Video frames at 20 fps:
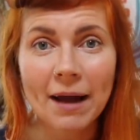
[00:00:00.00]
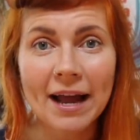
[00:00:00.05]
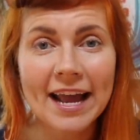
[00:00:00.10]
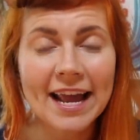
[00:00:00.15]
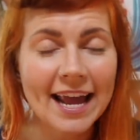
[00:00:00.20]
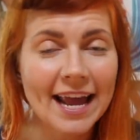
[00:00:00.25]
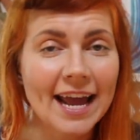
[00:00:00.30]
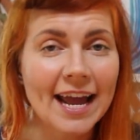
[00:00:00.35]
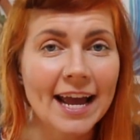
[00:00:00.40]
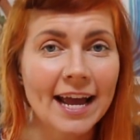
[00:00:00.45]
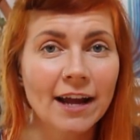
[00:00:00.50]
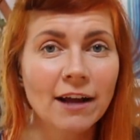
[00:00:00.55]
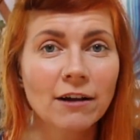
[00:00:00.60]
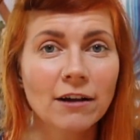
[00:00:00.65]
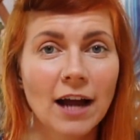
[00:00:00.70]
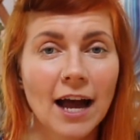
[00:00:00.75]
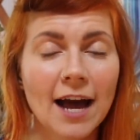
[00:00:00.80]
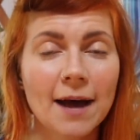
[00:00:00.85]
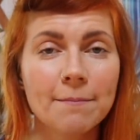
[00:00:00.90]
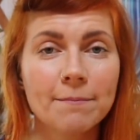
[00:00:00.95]
my hair
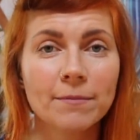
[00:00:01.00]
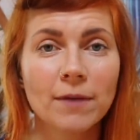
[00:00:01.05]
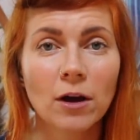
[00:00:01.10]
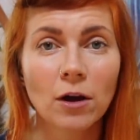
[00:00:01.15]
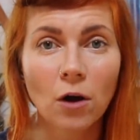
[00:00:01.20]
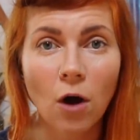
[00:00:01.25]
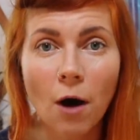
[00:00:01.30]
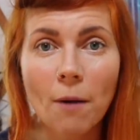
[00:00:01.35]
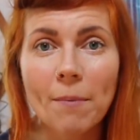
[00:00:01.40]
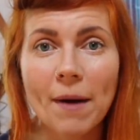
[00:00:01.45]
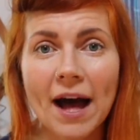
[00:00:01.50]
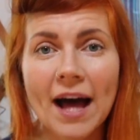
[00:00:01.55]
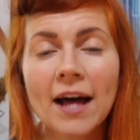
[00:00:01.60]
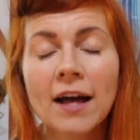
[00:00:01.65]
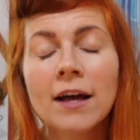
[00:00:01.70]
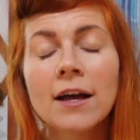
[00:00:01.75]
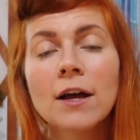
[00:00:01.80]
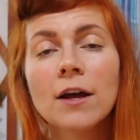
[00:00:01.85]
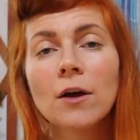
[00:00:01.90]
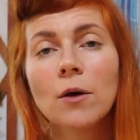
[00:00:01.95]
um,
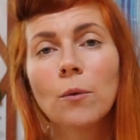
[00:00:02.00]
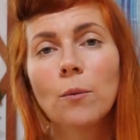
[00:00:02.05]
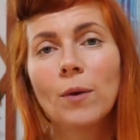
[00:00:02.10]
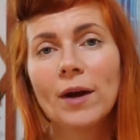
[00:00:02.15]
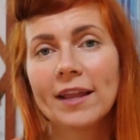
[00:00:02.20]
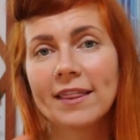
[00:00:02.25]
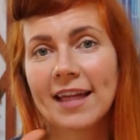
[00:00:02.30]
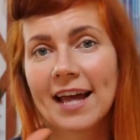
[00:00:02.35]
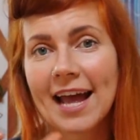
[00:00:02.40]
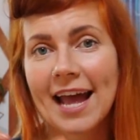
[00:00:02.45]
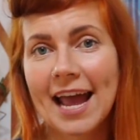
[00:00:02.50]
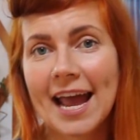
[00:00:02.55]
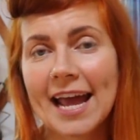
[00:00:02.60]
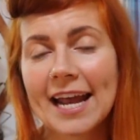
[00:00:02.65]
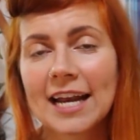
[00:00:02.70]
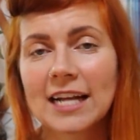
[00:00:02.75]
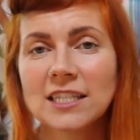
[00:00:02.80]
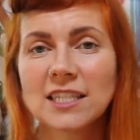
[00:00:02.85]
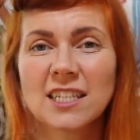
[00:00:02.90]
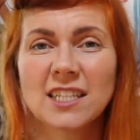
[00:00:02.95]
copper with
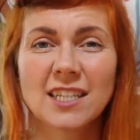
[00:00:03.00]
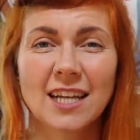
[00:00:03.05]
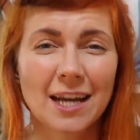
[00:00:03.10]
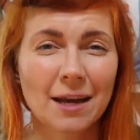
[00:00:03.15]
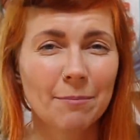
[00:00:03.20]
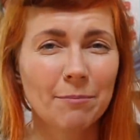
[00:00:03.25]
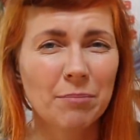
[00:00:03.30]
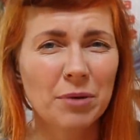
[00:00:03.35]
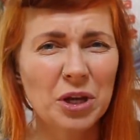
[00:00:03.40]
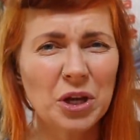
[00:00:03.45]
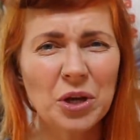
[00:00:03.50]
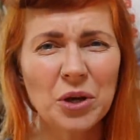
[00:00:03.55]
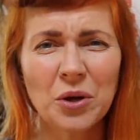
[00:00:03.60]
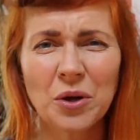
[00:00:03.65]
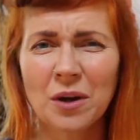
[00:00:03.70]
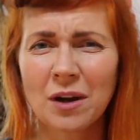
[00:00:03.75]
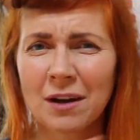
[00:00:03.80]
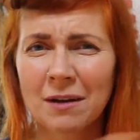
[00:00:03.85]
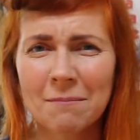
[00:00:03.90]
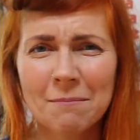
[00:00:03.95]
henna, so it's like a
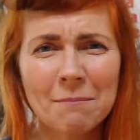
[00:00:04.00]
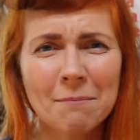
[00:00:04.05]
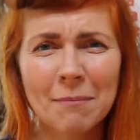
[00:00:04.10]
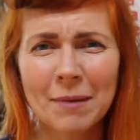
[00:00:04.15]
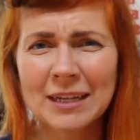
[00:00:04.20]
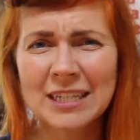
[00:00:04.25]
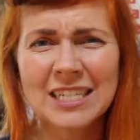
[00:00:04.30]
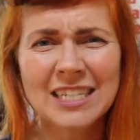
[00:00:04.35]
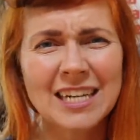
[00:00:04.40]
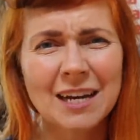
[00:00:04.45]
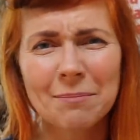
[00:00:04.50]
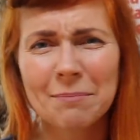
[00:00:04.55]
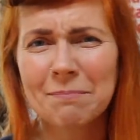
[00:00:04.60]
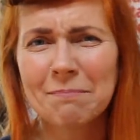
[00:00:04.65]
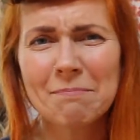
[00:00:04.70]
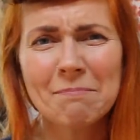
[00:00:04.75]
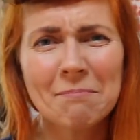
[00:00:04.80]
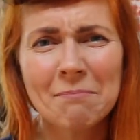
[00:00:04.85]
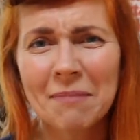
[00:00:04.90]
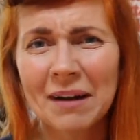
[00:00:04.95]
pure, mushed up,
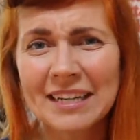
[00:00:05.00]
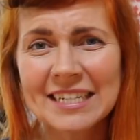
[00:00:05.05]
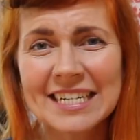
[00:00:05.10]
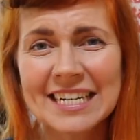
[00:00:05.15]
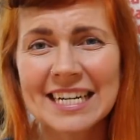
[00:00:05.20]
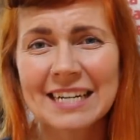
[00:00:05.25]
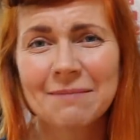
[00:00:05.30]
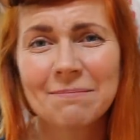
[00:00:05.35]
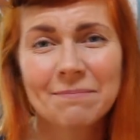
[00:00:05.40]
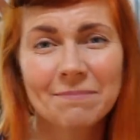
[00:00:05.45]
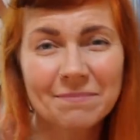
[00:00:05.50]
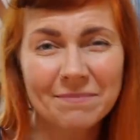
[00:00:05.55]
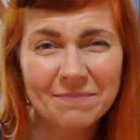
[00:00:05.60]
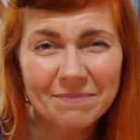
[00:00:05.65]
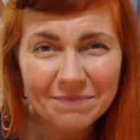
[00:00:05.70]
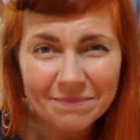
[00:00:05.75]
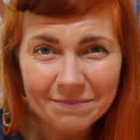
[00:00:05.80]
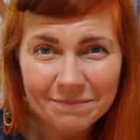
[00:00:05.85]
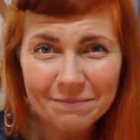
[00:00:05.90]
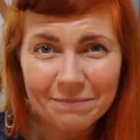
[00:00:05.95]
muddy,
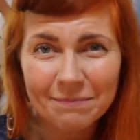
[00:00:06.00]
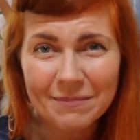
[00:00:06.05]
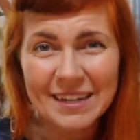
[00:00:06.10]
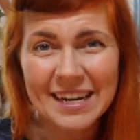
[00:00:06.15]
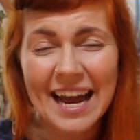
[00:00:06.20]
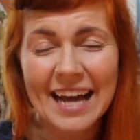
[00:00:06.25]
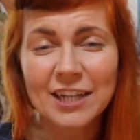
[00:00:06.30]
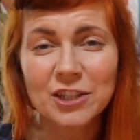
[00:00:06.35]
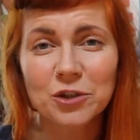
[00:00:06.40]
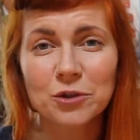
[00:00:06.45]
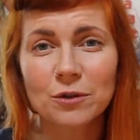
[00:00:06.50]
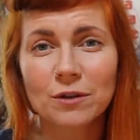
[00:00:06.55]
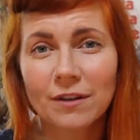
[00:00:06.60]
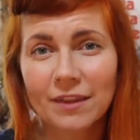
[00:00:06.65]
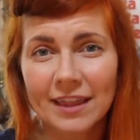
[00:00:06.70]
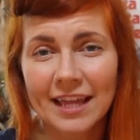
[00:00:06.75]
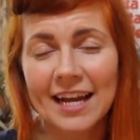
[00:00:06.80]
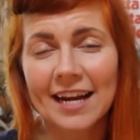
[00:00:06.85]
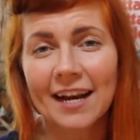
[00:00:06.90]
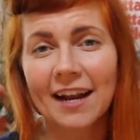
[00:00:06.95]
natural
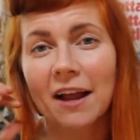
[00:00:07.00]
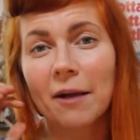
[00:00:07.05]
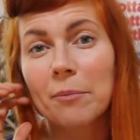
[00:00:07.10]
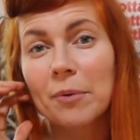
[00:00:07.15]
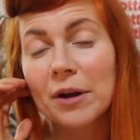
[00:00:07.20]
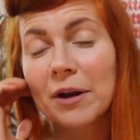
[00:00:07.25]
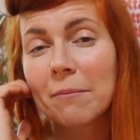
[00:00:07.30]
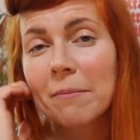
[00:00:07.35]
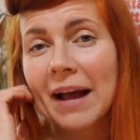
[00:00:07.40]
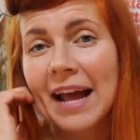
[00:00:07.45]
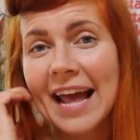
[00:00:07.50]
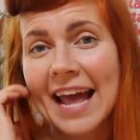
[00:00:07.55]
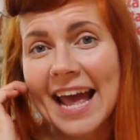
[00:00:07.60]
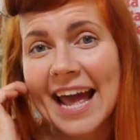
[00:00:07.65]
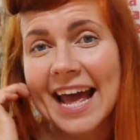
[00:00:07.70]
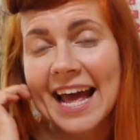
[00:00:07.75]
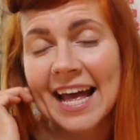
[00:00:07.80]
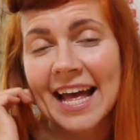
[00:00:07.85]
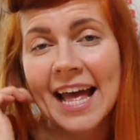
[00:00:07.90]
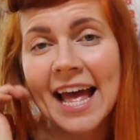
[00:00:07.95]
thing that I put on my
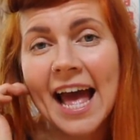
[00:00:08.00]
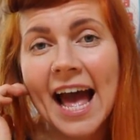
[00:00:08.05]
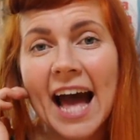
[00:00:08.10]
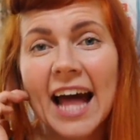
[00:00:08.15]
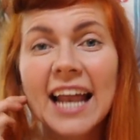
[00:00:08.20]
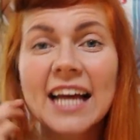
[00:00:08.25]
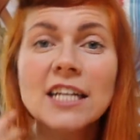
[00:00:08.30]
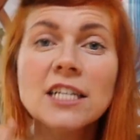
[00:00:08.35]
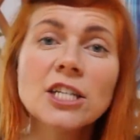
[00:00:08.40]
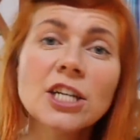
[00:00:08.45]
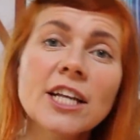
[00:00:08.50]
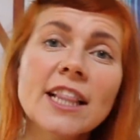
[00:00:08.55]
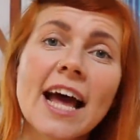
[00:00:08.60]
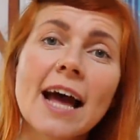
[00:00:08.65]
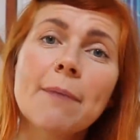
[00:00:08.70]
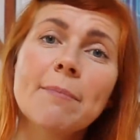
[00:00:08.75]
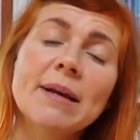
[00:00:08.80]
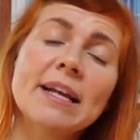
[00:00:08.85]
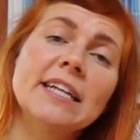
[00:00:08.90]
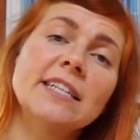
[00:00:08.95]
hair. And I do
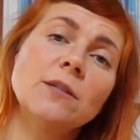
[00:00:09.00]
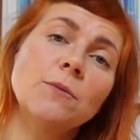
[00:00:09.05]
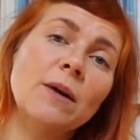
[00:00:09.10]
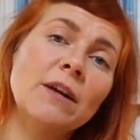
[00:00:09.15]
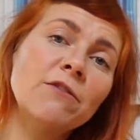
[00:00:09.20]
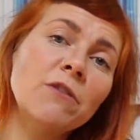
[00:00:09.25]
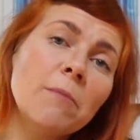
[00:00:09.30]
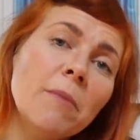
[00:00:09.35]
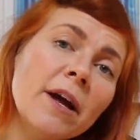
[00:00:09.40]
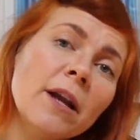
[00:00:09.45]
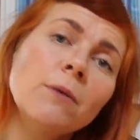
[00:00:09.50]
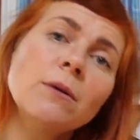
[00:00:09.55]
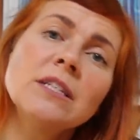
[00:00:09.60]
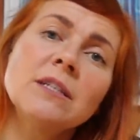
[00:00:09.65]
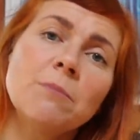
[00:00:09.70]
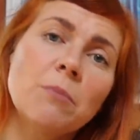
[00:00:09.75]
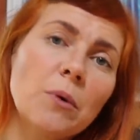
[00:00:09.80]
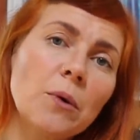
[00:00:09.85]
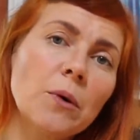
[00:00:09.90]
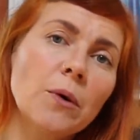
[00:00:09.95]
that because when Ramona
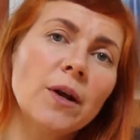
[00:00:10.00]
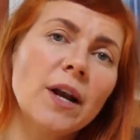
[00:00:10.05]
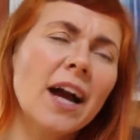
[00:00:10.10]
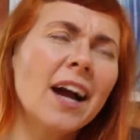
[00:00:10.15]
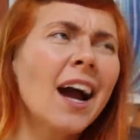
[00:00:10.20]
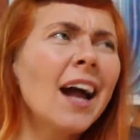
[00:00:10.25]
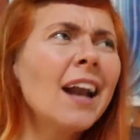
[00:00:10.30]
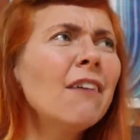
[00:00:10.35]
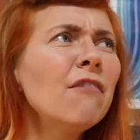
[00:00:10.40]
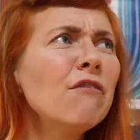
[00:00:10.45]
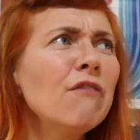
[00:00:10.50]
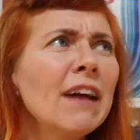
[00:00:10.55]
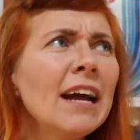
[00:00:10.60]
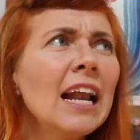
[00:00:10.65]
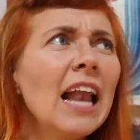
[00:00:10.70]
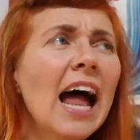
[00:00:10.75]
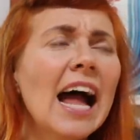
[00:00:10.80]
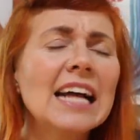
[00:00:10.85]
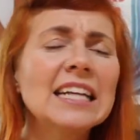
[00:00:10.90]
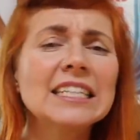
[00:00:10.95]
was born, I kind of
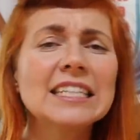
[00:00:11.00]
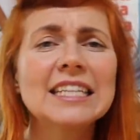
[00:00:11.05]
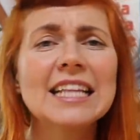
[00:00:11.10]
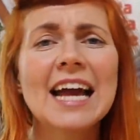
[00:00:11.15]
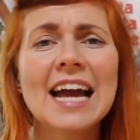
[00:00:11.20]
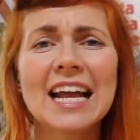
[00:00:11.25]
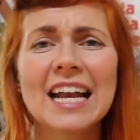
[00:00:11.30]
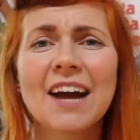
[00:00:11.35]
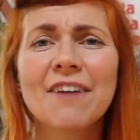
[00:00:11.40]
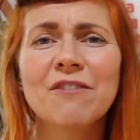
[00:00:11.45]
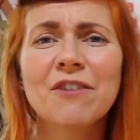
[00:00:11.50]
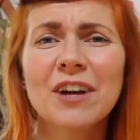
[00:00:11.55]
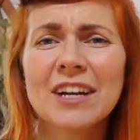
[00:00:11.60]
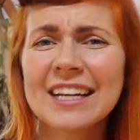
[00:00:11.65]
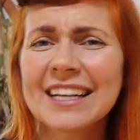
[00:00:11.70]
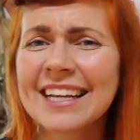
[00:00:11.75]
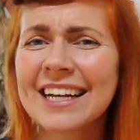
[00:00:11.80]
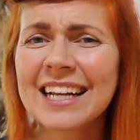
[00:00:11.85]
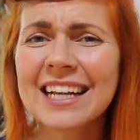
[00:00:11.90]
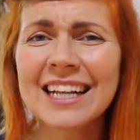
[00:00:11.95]
realized that I've got
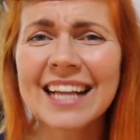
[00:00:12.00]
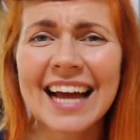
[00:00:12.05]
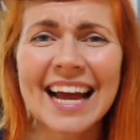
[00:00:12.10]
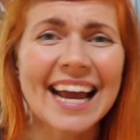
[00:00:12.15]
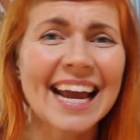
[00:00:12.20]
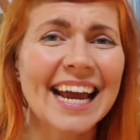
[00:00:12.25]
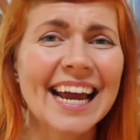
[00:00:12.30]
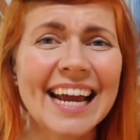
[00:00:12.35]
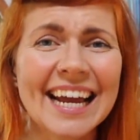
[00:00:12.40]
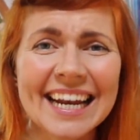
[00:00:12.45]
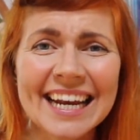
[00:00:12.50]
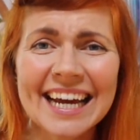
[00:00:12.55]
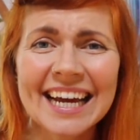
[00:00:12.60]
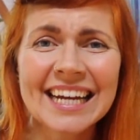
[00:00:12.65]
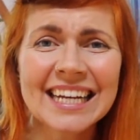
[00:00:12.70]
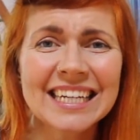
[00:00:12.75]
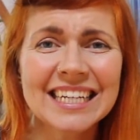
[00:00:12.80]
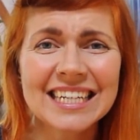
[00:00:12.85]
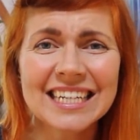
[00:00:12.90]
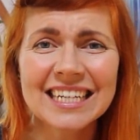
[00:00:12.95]
a little
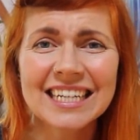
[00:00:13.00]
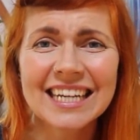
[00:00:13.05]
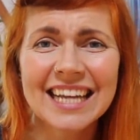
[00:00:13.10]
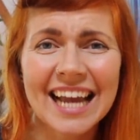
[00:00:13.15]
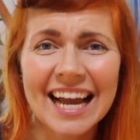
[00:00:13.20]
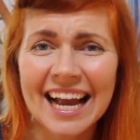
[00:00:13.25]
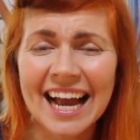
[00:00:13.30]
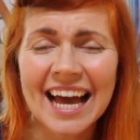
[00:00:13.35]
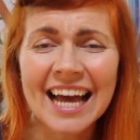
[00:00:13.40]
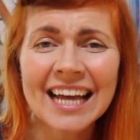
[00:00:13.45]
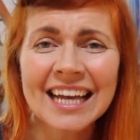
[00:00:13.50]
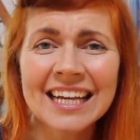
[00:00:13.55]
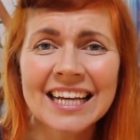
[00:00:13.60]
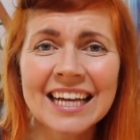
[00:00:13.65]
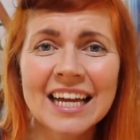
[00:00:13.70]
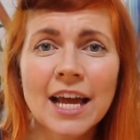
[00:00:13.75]
inner ginger